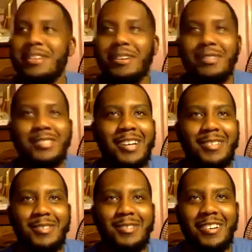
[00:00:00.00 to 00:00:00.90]
gonna drop,
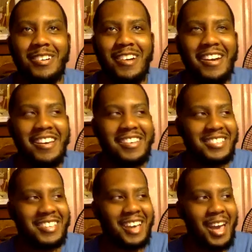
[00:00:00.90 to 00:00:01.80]
going crazy.
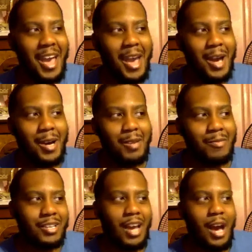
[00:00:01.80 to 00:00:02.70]

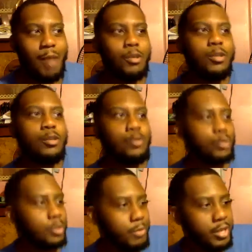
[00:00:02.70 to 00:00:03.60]
But now this was
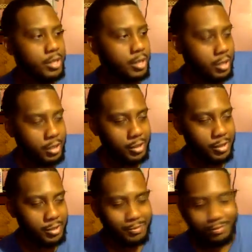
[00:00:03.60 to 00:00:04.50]
a big
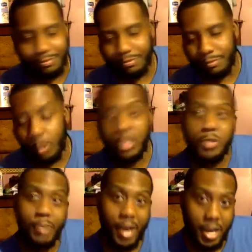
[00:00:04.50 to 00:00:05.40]
or this
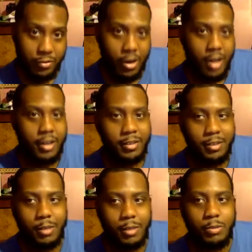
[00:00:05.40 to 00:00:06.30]
past Friday,
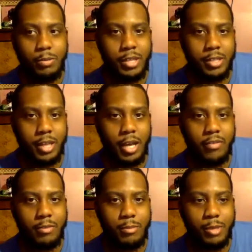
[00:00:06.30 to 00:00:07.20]
it was a big time
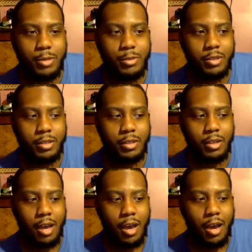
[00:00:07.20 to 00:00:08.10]
for music.
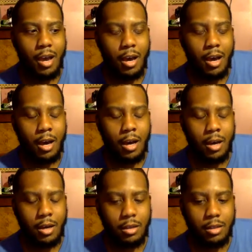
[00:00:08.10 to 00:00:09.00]

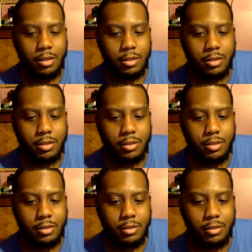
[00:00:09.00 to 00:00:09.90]
Let's
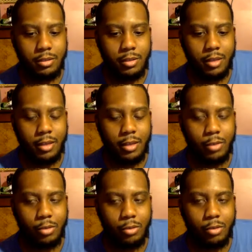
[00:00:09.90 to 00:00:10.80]
see. Had
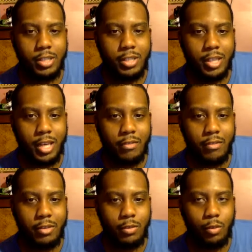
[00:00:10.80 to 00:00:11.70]
21
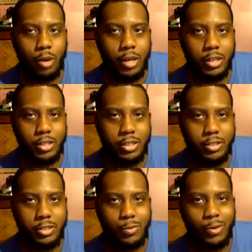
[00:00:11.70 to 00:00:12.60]
Savage,
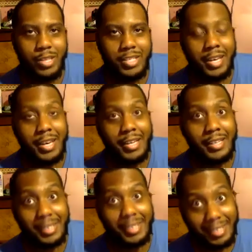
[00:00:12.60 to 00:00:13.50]
YG, West Side
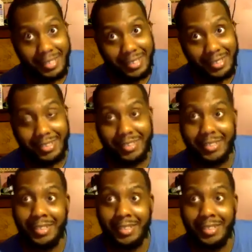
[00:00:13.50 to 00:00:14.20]
Gun,